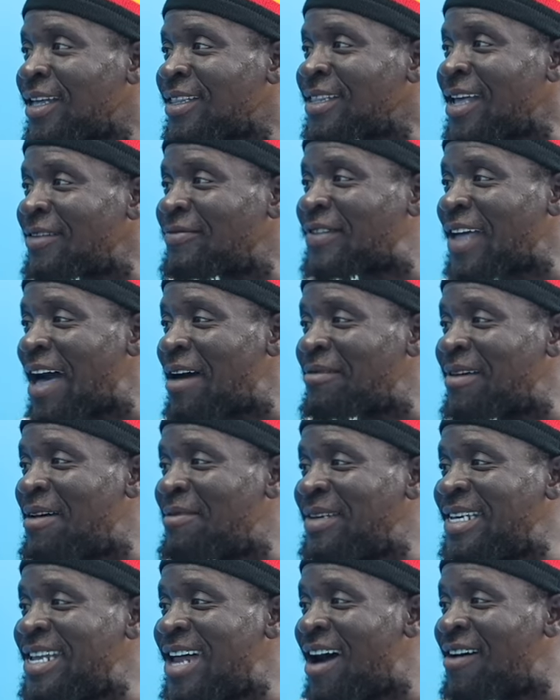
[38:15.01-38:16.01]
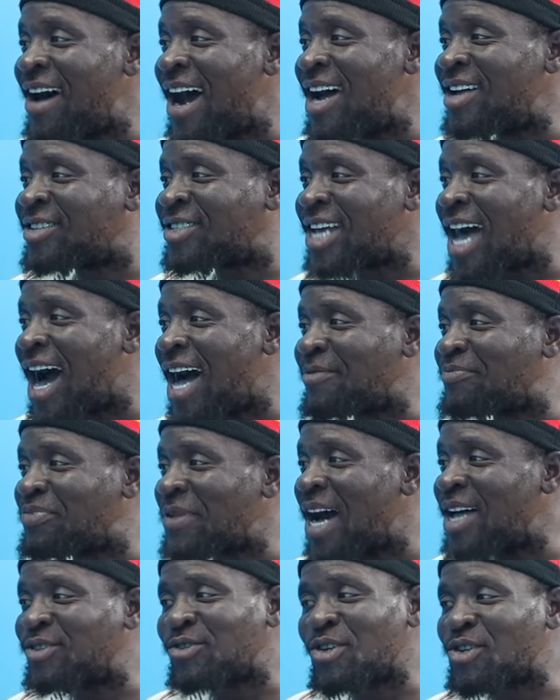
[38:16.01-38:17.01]
Then time me mean I want short
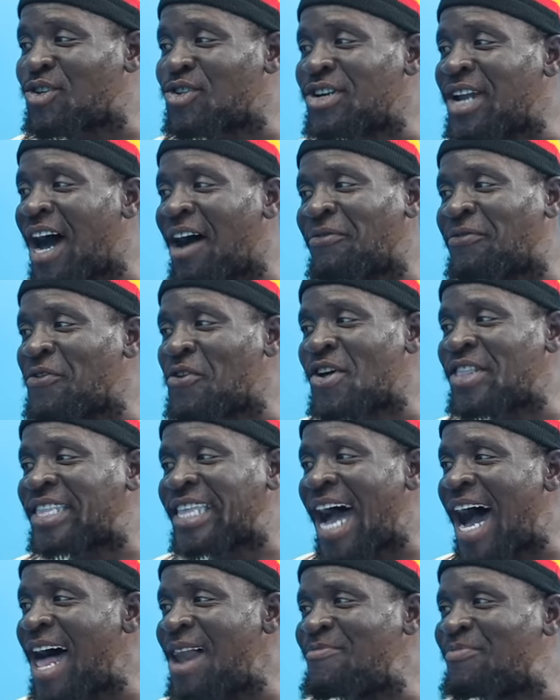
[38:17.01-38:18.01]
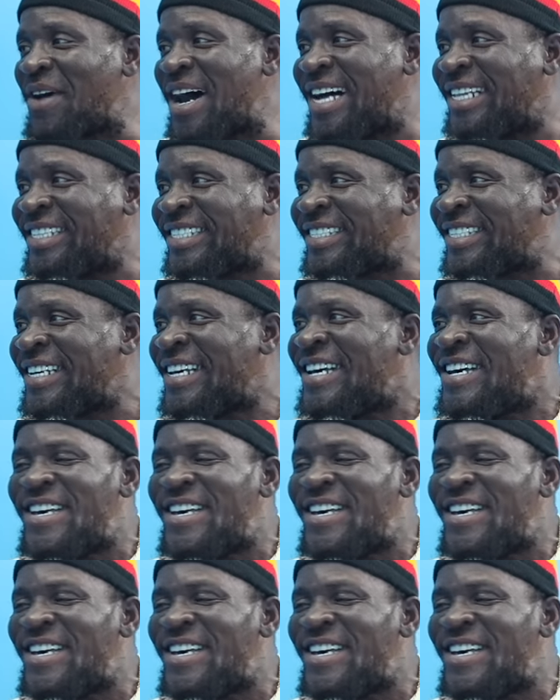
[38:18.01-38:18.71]
pants. We couldn't afford tall pants.